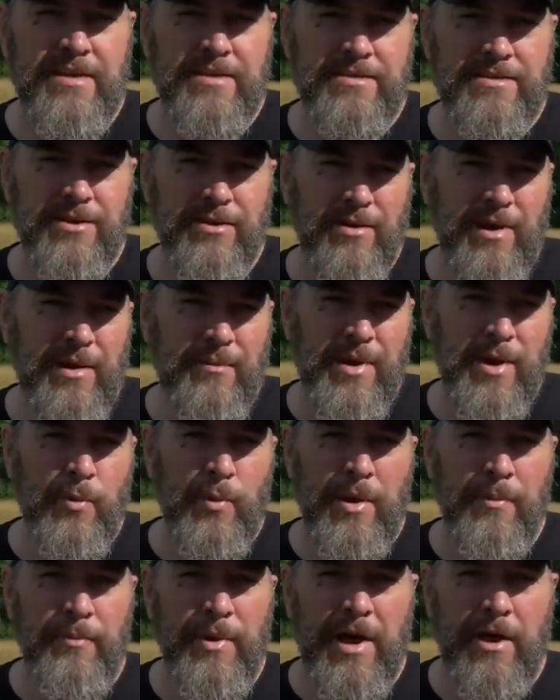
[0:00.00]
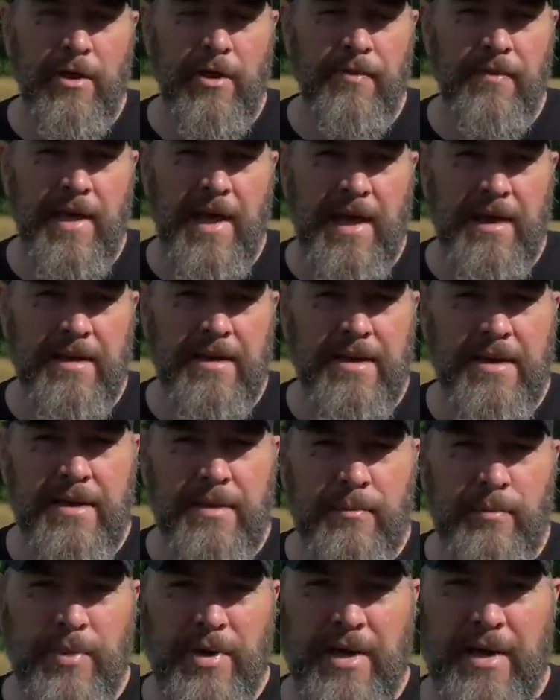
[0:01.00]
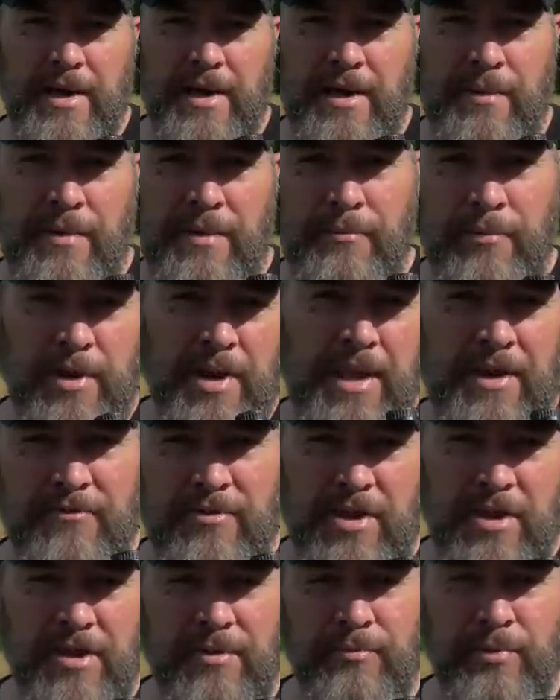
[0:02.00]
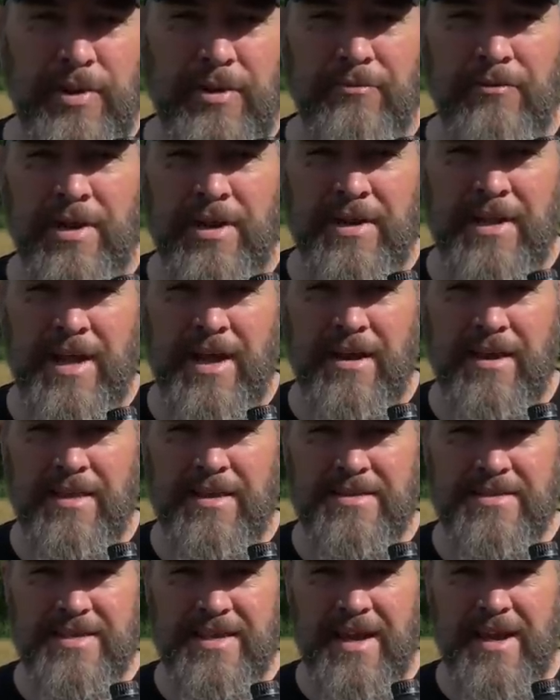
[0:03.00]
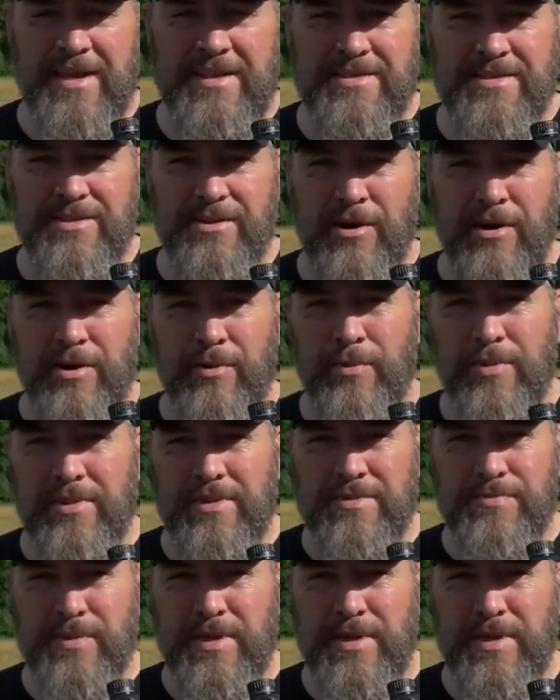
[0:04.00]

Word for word: So I may wimp out on that, but uh, I'm going to give you a complete rundown of this guy, starting with the